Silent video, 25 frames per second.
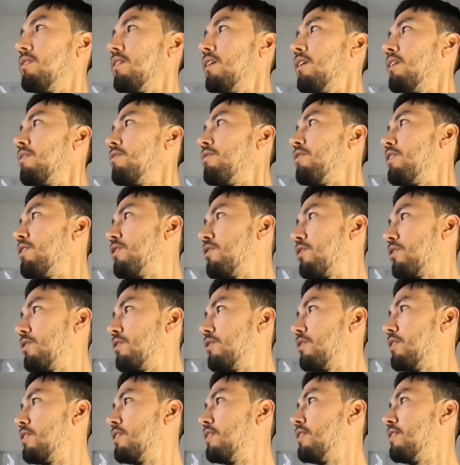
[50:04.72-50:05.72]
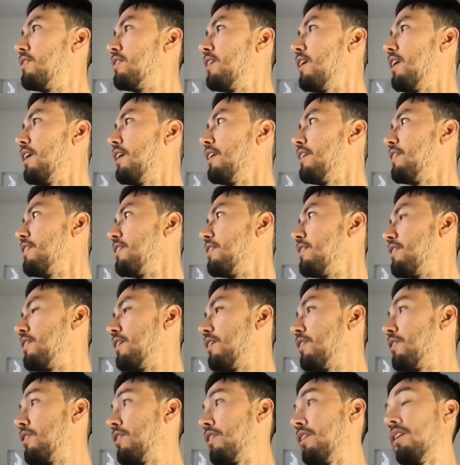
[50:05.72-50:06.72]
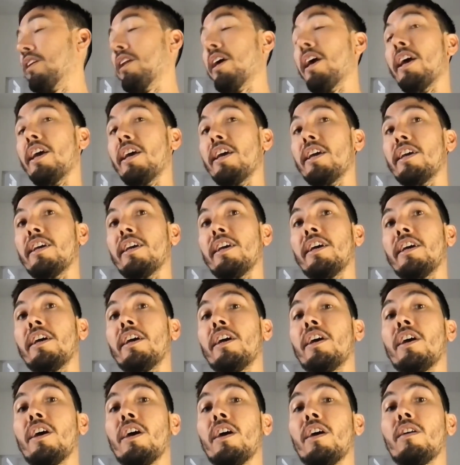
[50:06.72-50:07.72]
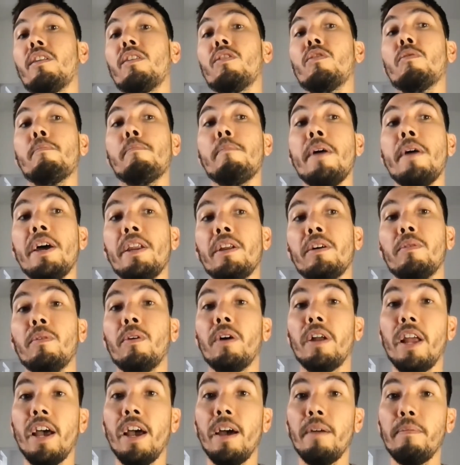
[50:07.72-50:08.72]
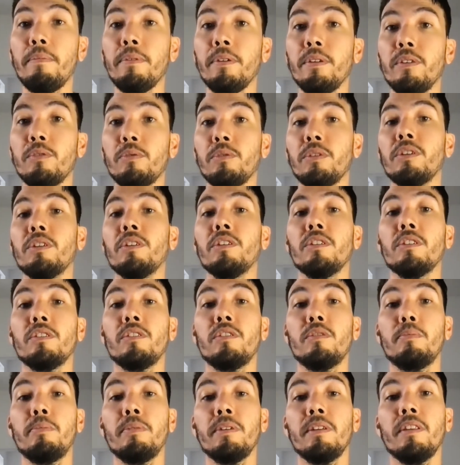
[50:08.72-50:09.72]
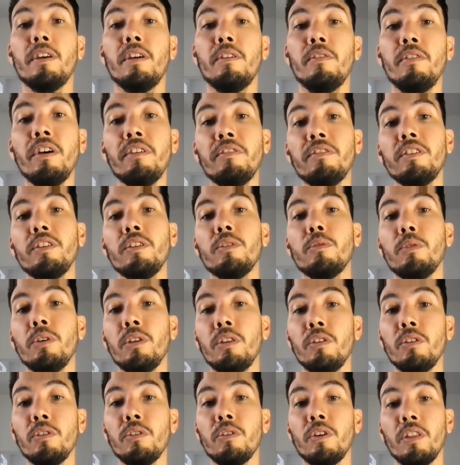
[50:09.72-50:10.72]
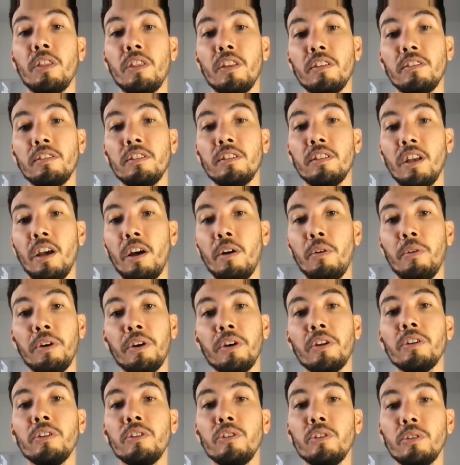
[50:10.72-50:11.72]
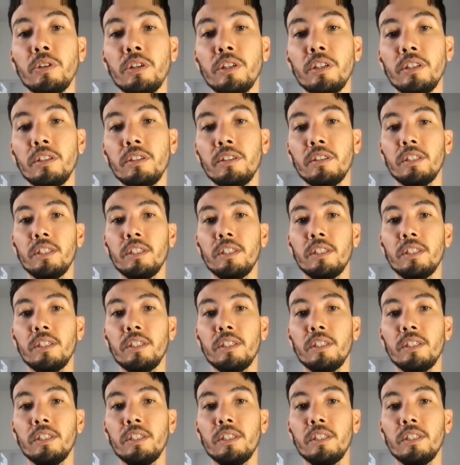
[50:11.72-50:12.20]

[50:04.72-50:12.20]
and if they show you the design and tell you that, hey, no matter what happens, we're going to split that revenue with you, and this is how we're going to do it.